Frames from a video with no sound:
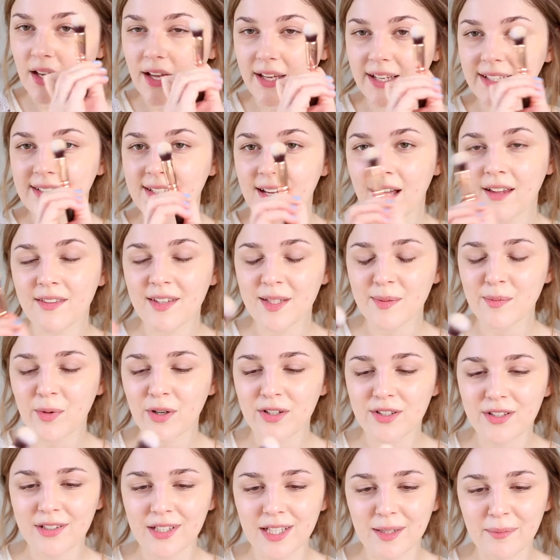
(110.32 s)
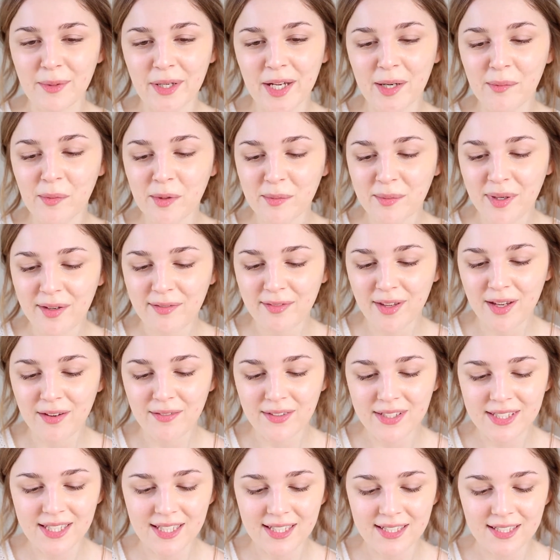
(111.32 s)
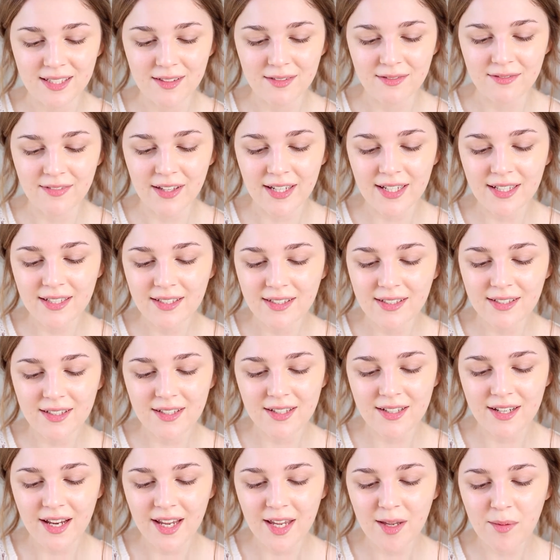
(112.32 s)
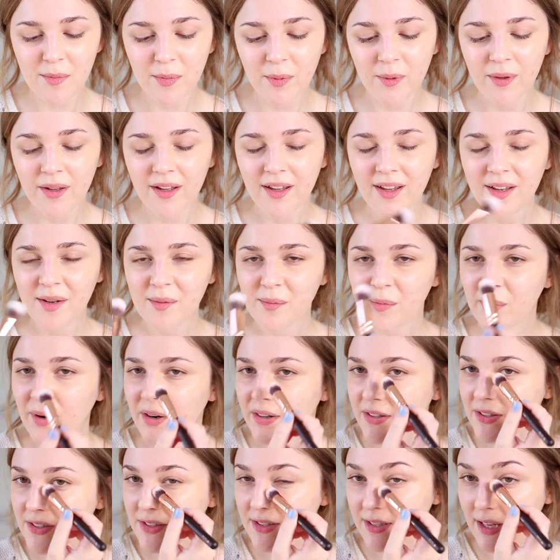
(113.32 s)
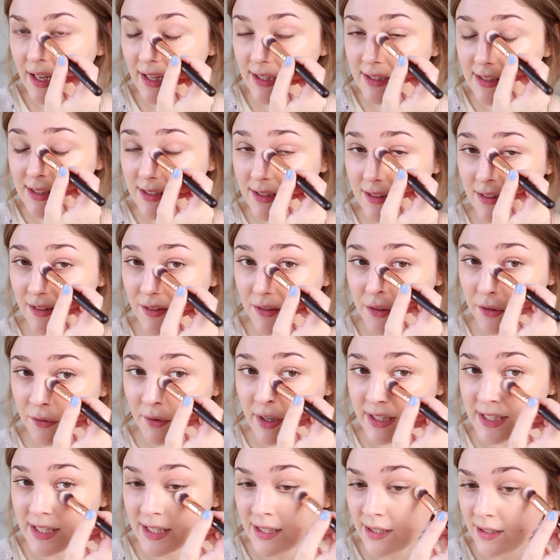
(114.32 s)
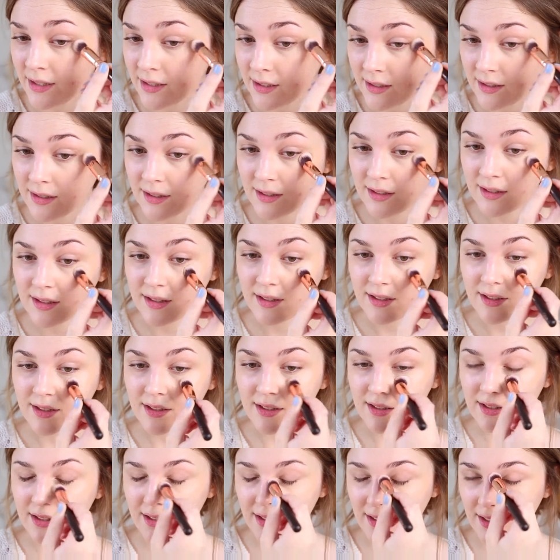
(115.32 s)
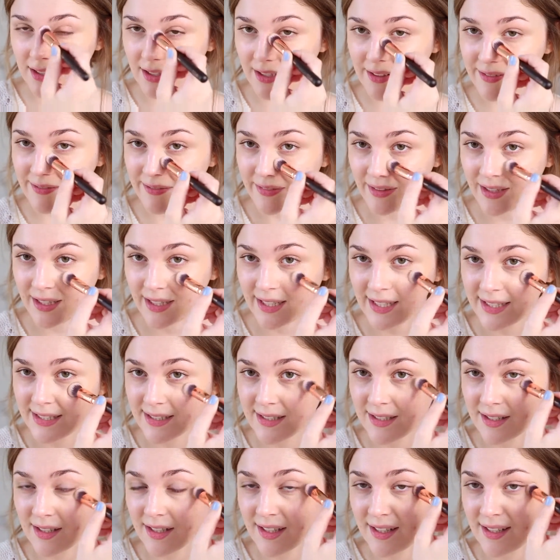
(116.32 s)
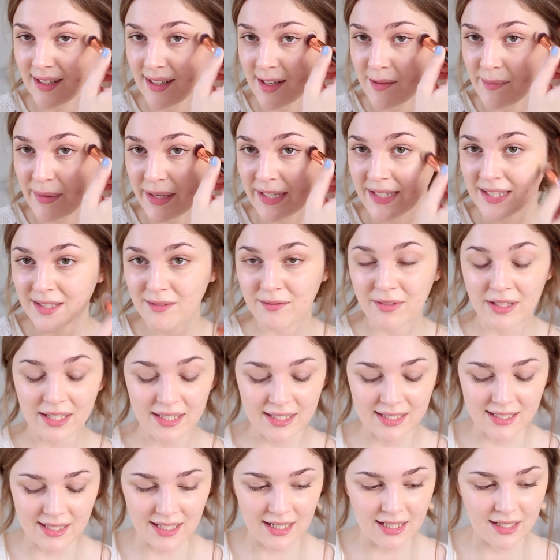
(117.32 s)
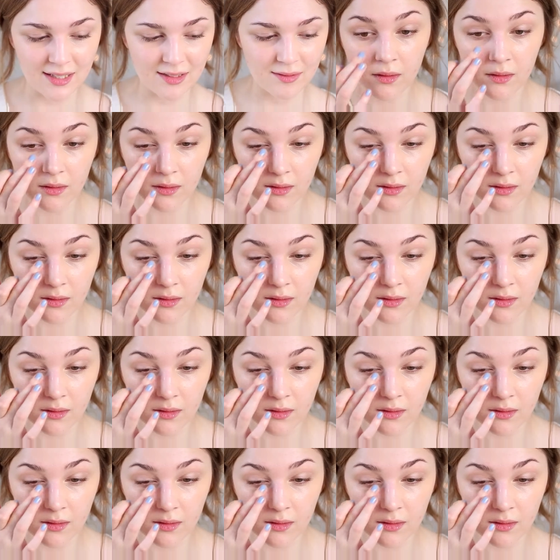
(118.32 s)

I can tell this brush is going to become one of my favourites. It's the Face Shape brush, and already I feel like it's amazing for concealer.